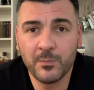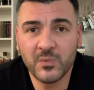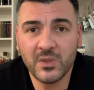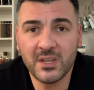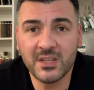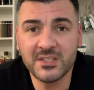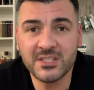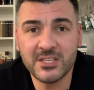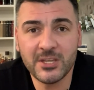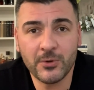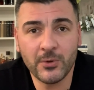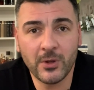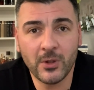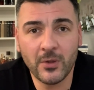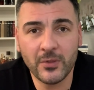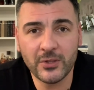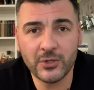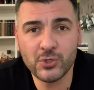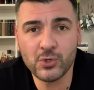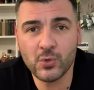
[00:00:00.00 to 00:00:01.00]
considering
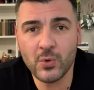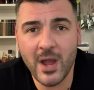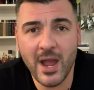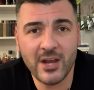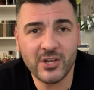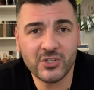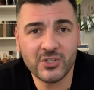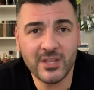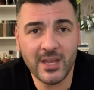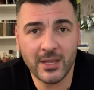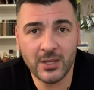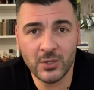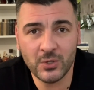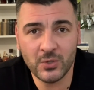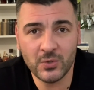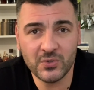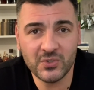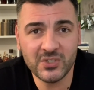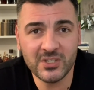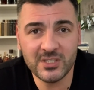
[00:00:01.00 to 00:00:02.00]
all the trash that
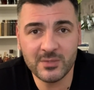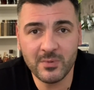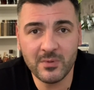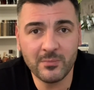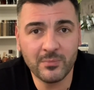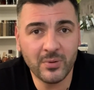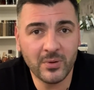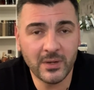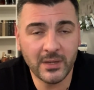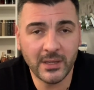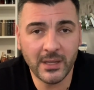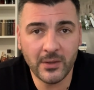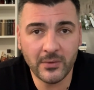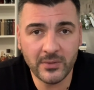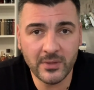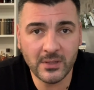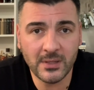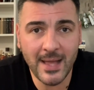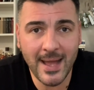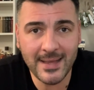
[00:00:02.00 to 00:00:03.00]
Gucci's been putting out
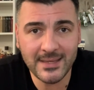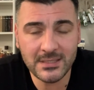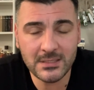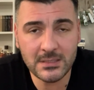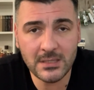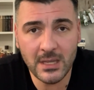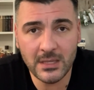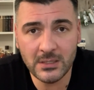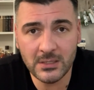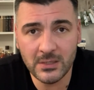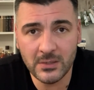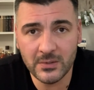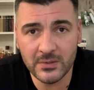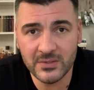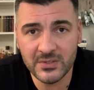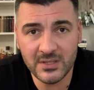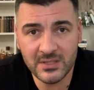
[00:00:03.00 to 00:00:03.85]
the last 10 years.